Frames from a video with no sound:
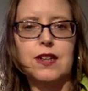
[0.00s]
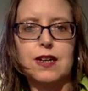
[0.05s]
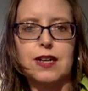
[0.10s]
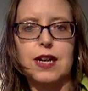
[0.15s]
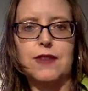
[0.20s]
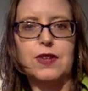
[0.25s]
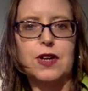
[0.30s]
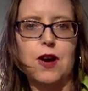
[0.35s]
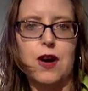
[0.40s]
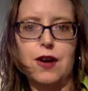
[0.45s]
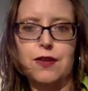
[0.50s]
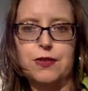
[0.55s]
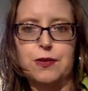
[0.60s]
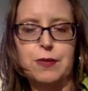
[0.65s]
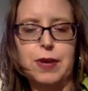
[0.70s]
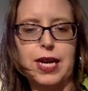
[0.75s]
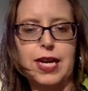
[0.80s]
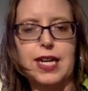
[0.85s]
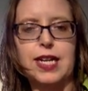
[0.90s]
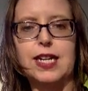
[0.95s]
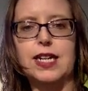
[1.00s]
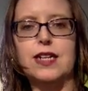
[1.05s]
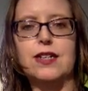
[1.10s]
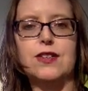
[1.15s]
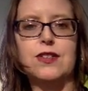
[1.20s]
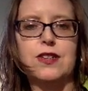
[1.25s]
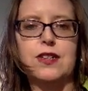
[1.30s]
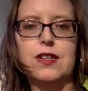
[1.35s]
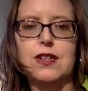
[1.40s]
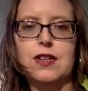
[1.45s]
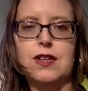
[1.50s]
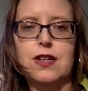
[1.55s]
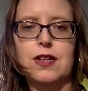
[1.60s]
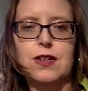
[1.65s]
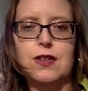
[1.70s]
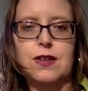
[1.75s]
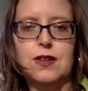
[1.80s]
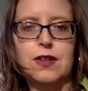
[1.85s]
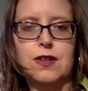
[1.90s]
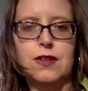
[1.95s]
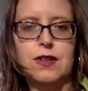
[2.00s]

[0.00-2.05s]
on, have an author page. You can